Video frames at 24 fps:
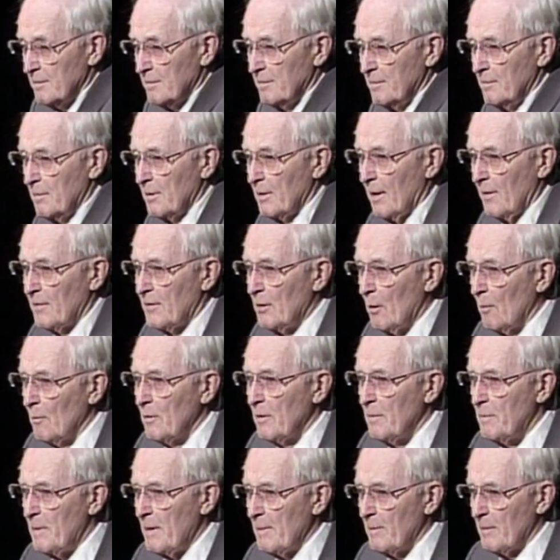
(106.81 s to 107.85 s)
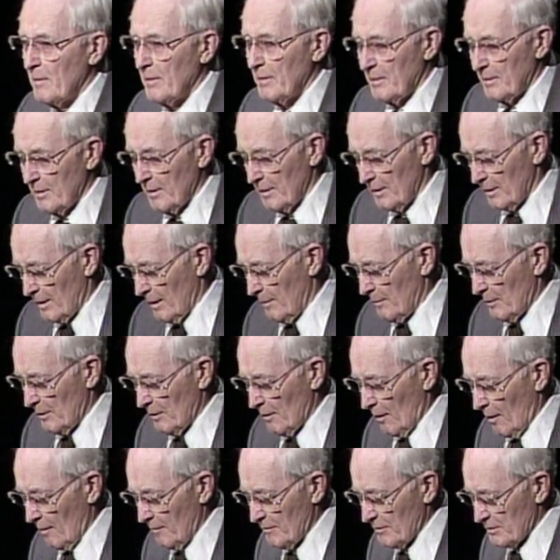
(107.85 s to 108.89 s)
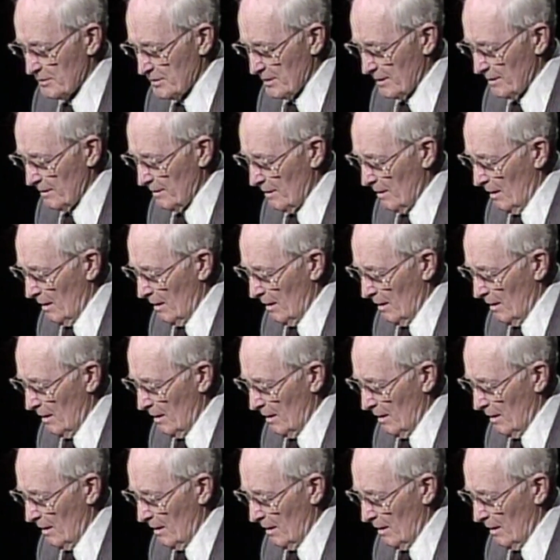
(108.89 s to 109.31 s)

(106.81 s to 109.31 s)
We're not the only people that are going to come here, obviously.